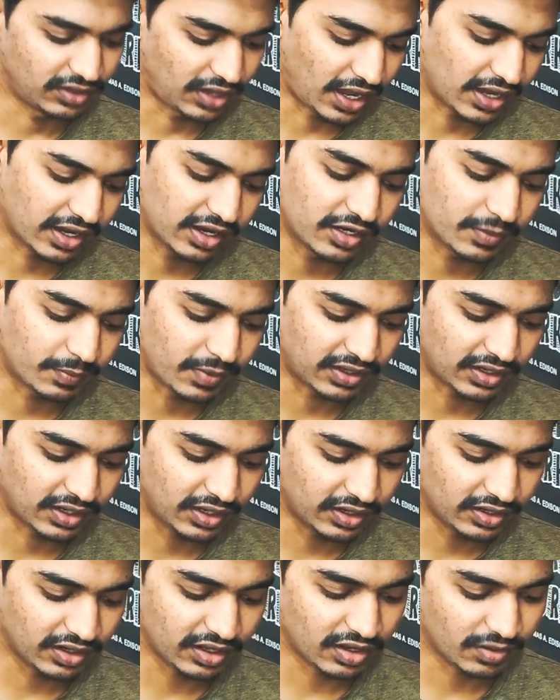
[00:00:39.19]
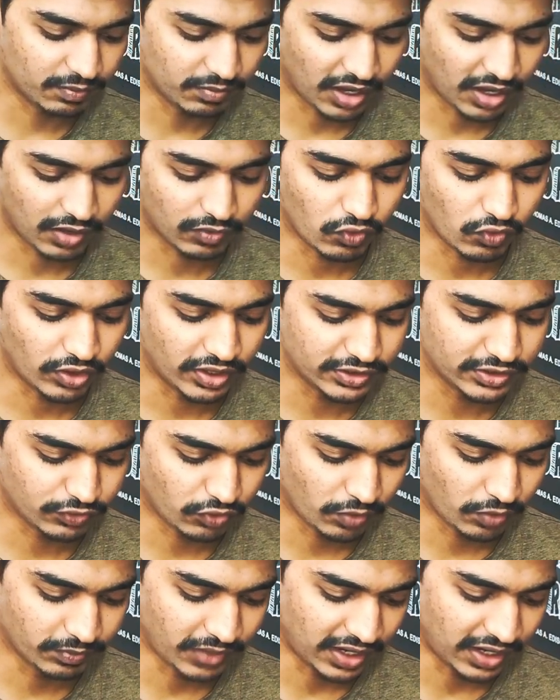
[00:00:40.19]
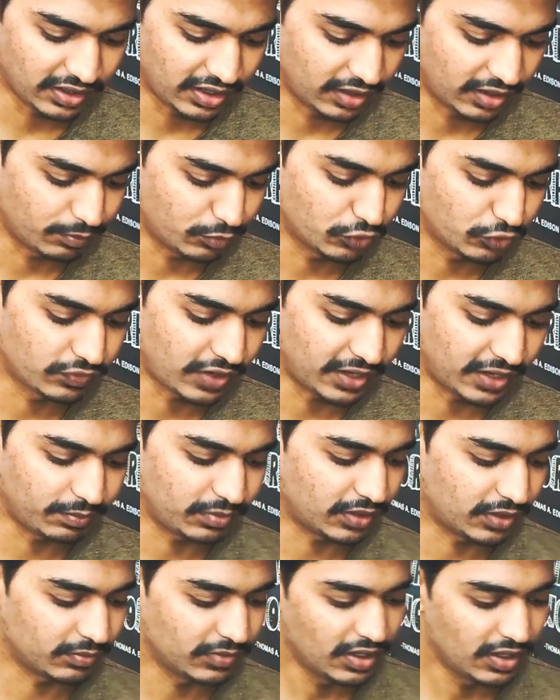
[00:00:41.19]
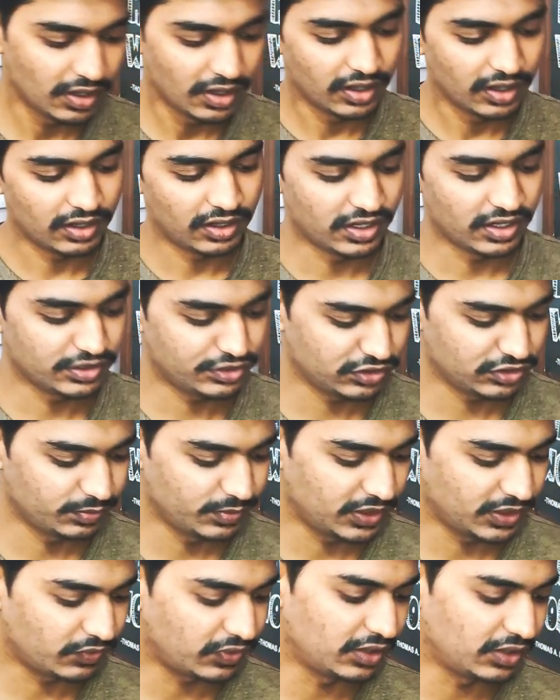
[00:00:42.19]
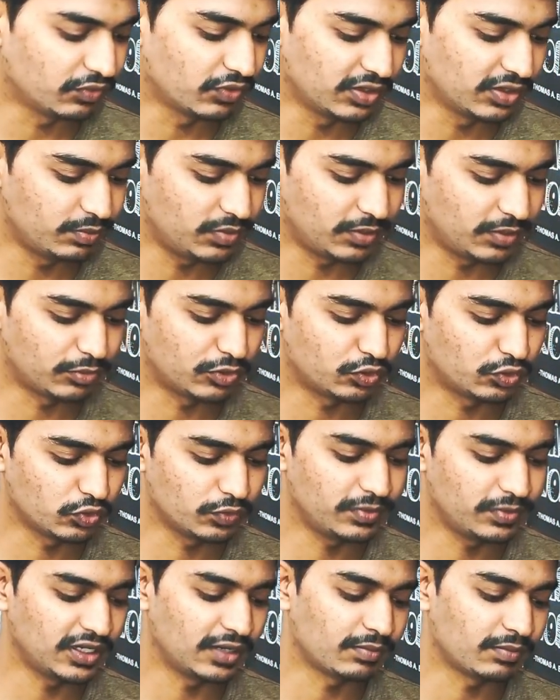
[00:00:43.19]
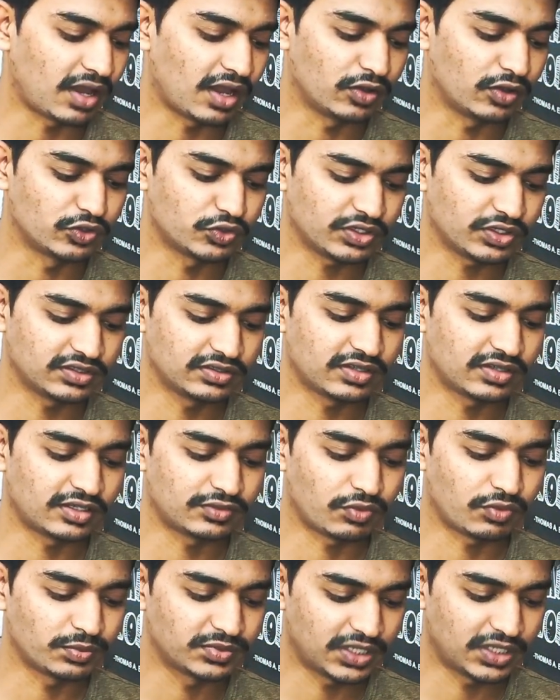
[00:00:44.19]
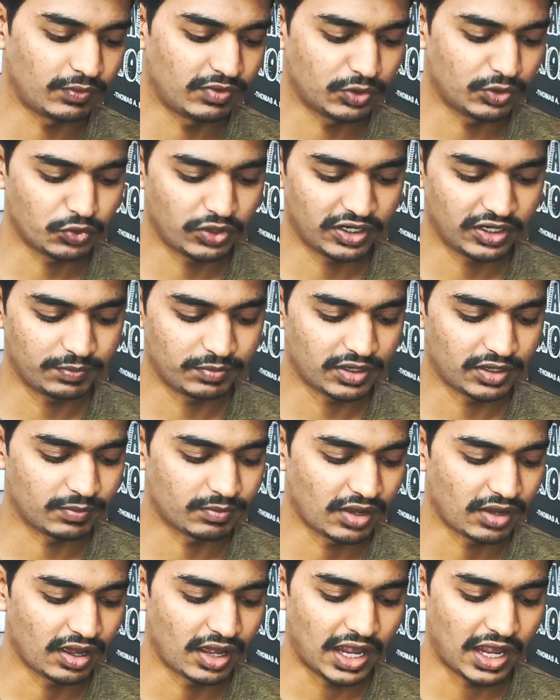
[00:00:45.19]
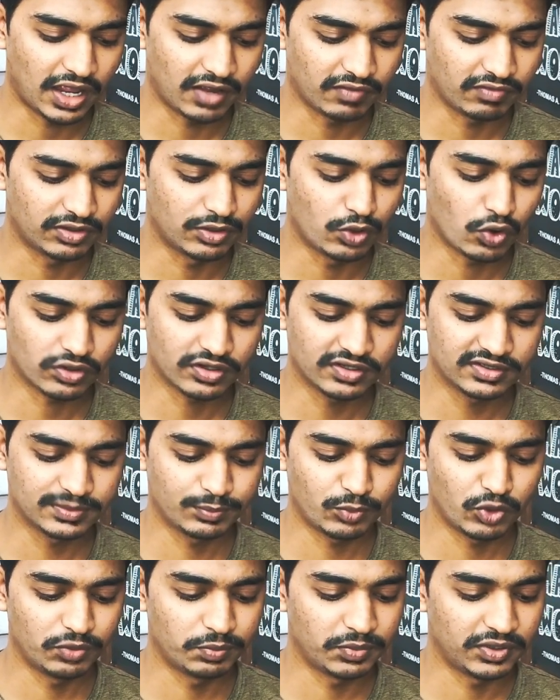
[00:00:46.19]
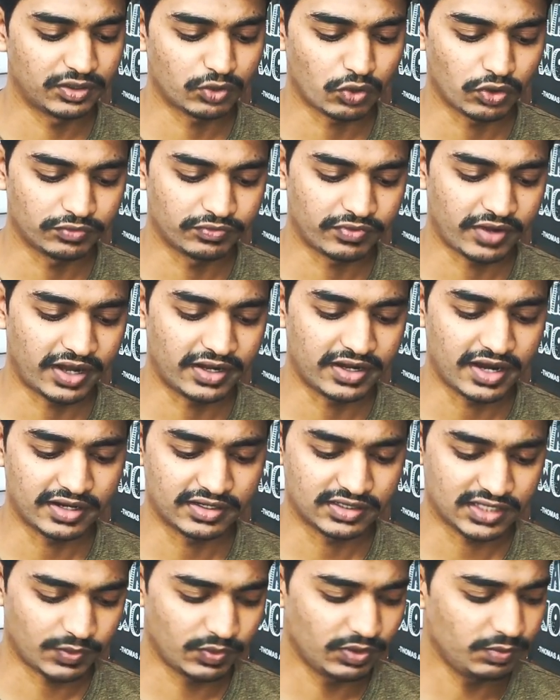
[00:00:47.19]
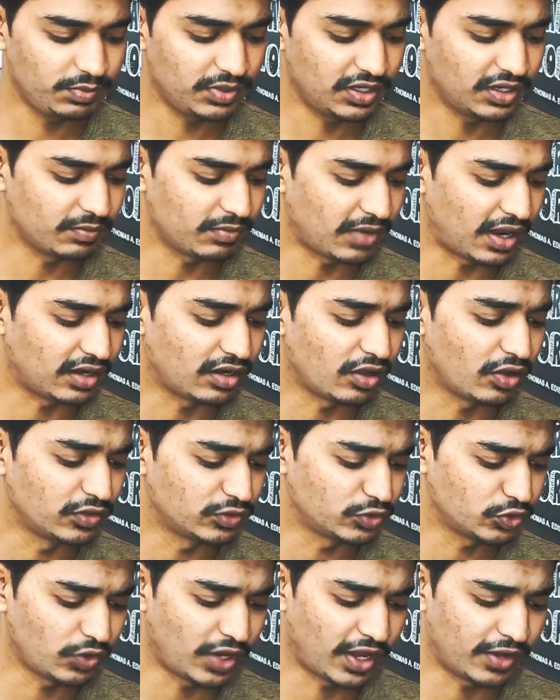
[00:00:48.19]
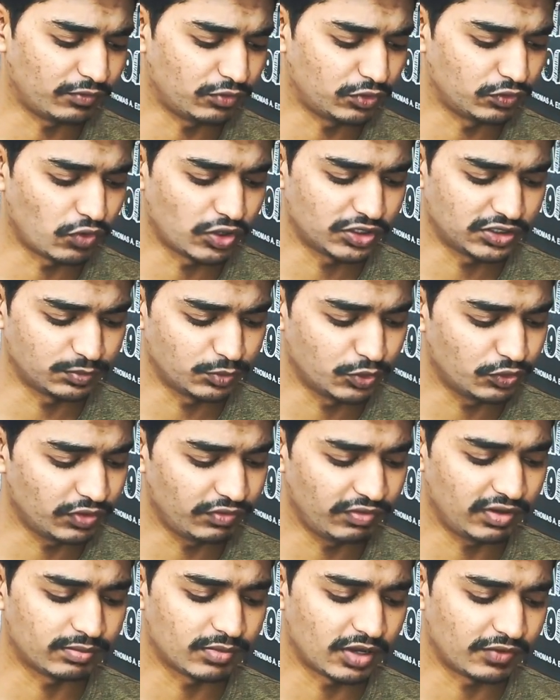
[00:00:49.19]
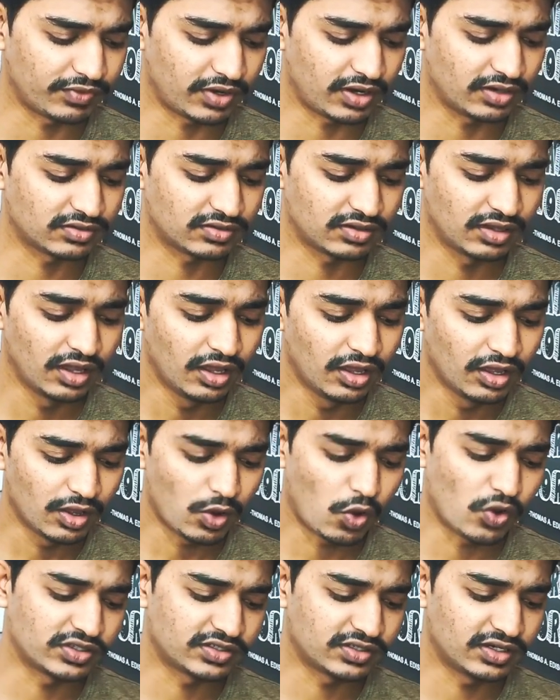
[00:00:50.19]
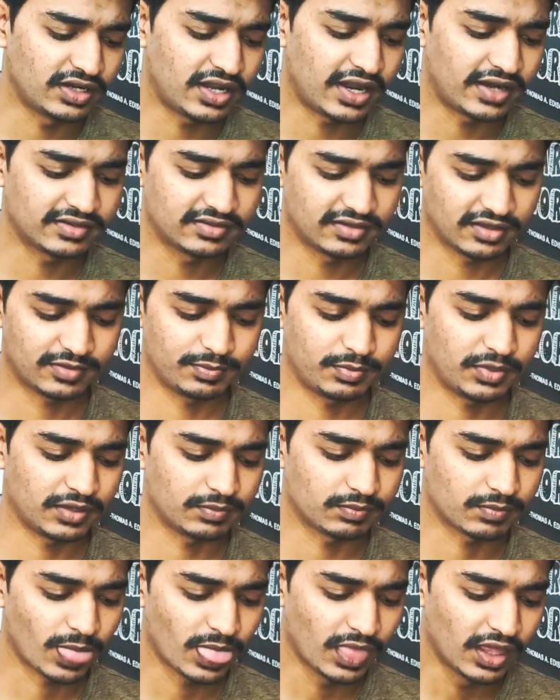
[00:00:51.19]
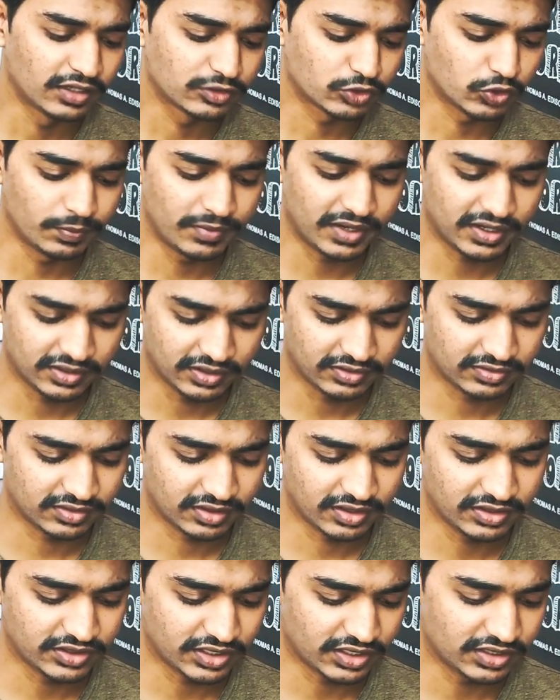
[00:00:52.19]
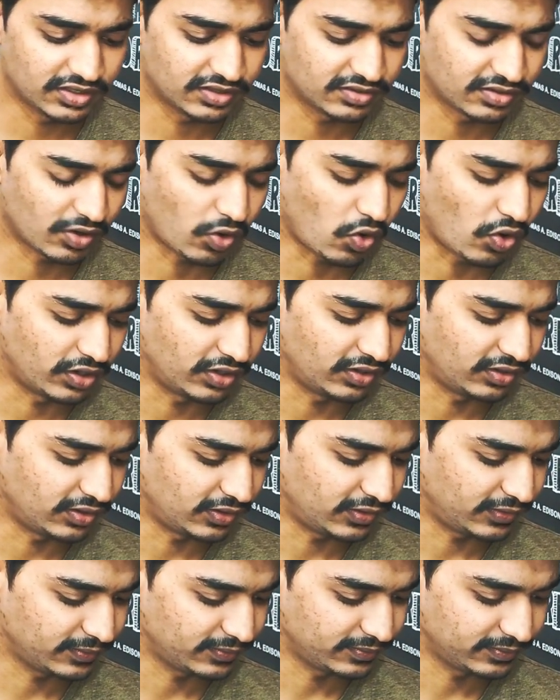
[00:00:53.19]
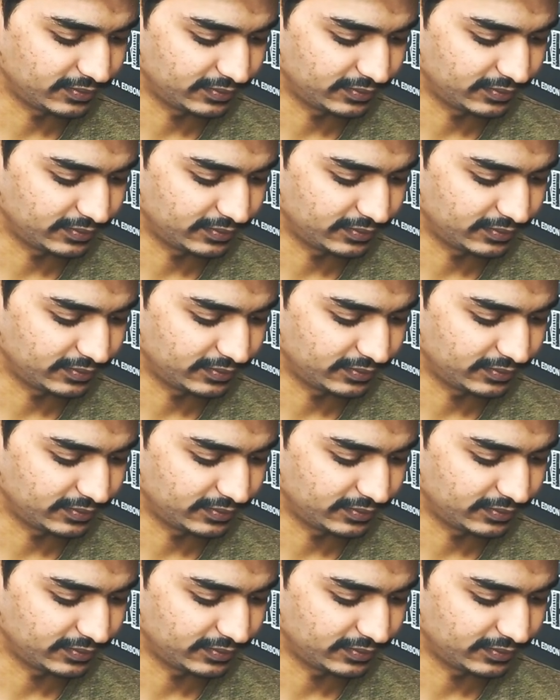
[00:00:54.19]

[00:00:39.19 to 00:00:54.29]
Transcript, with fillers: I get up at eight A M, have college from nine A M to five P M, lunch is between one P M to two P M, I also exercise from seven to eight P M, I have a doctor's appointment on Friday at seven P M and I also have to watch a movie with my friends on Sunday at six P M. So make necessary changes accordingly.